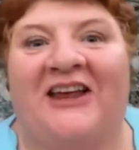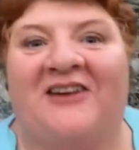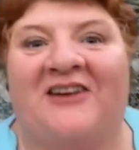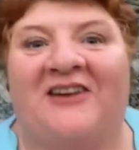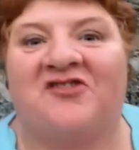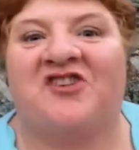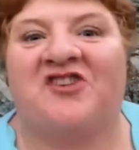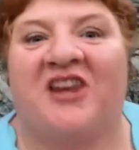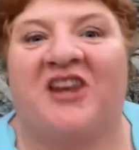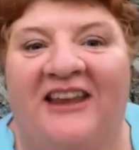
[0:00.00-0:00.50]

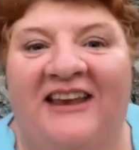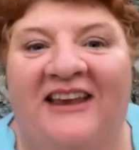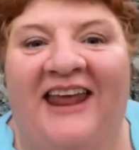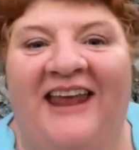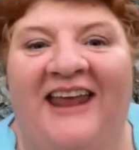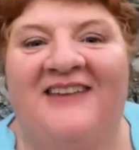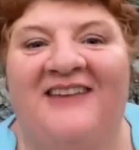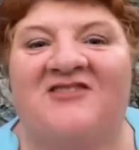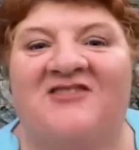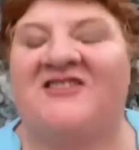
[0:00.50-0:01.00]
chicken
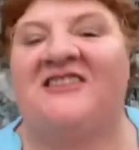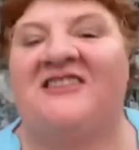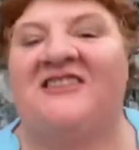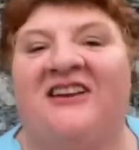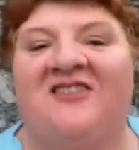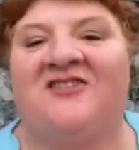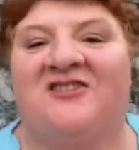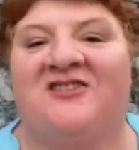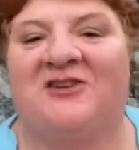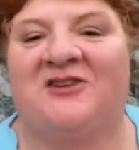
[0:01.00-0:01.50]
eggs and
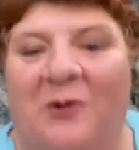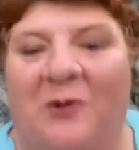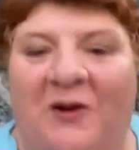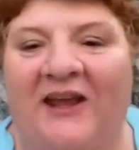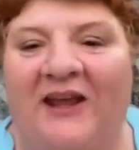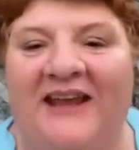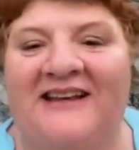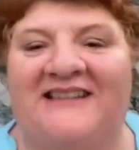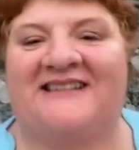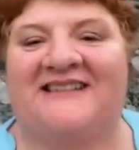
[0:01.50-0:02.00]
their duck
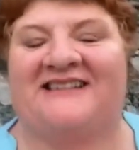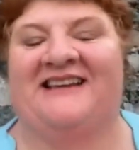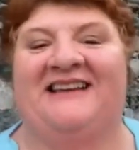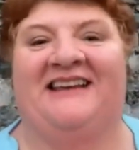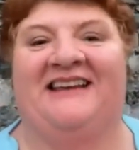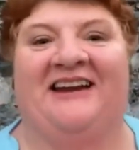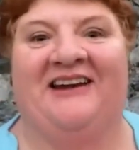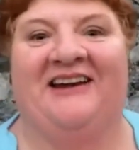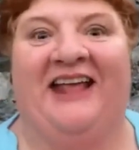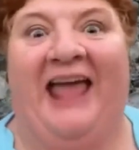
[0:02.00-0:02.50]
eggs
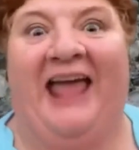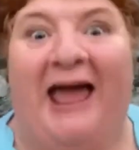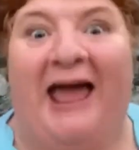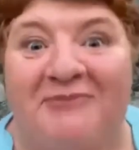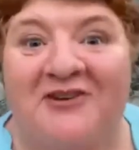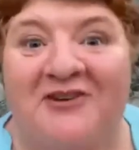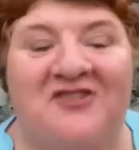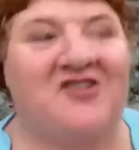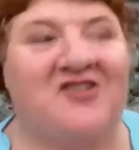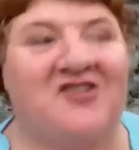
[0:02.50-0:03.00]
and their
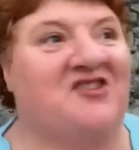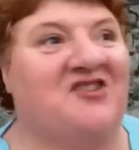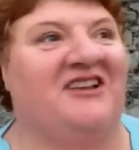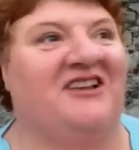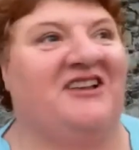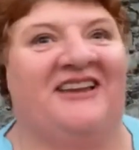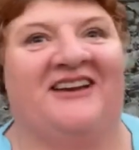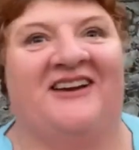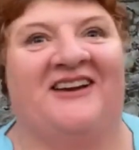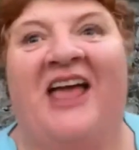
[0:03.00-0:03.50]
cabbage
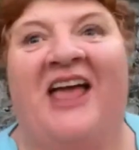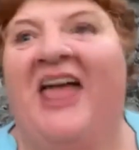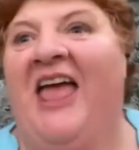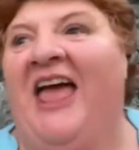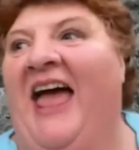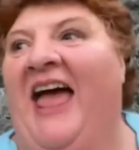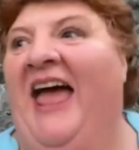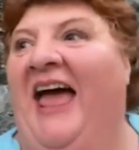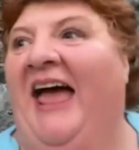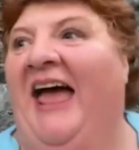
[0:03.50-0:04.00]
and their
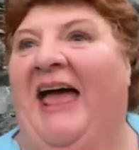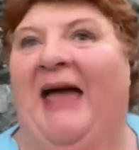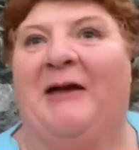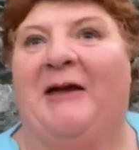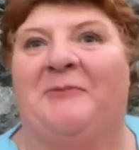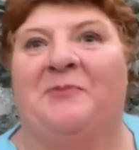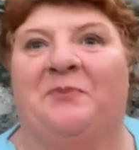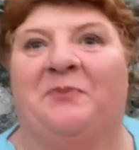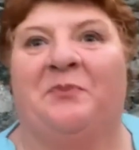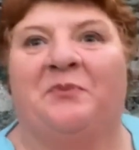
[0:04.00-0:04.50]

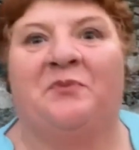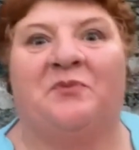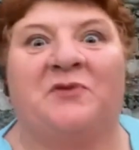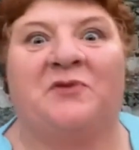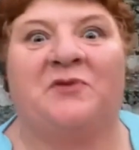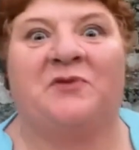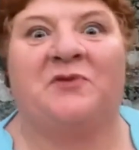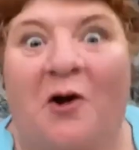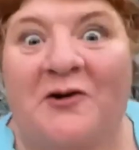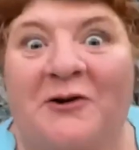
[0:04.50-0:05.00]

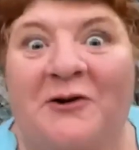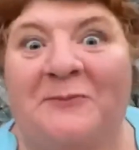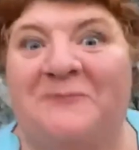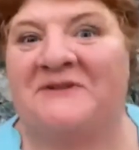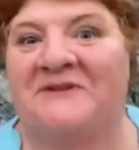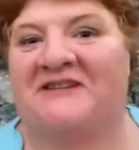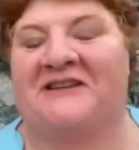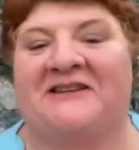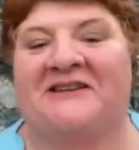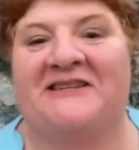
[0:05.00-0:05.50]
turnips and